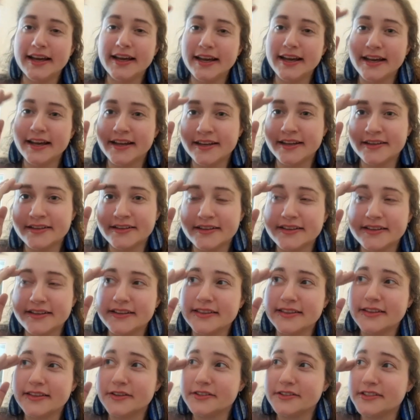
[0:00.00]
and
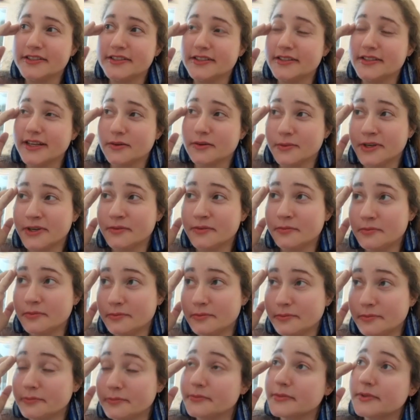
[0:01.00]
there's this like one
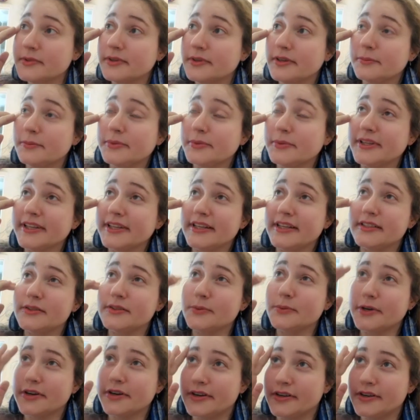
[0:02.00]
place
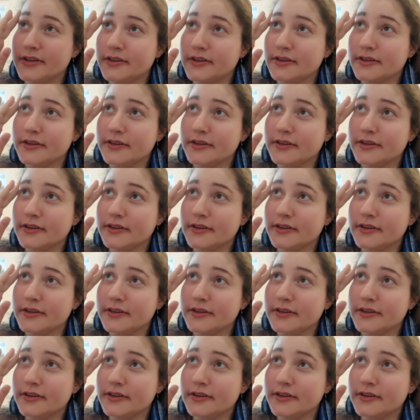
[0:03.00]
where